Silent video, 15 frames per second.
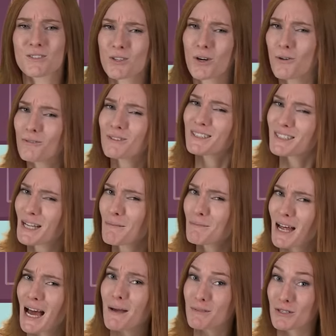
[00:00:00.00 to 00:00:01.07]
So
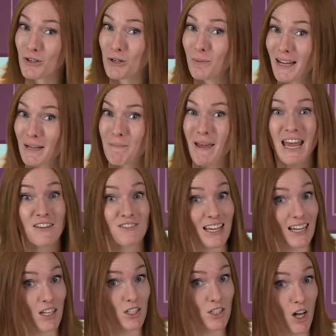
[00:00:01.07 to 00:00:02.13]
sometimes oobleck behaves
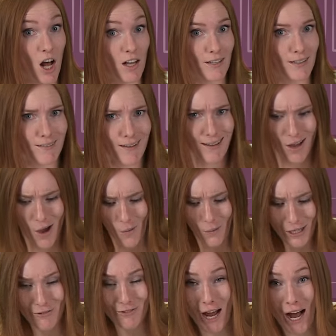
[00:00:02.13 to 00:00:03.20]
like a solid, like
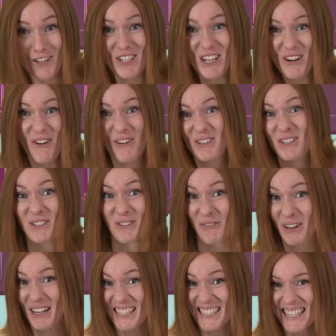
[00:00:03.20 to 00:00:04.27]
when you touch it or
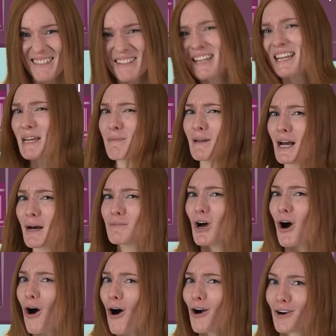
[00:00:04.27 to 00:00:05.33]
squeeze it, it becomes
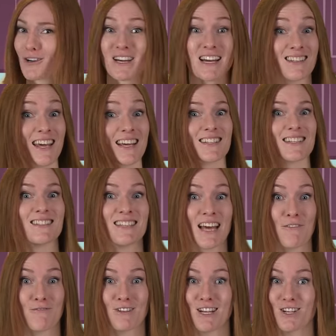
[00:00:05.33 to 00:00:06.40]
hard and takes a
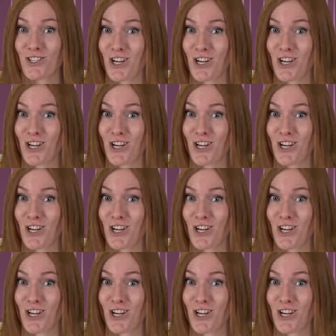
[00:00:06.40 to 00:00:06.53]
definite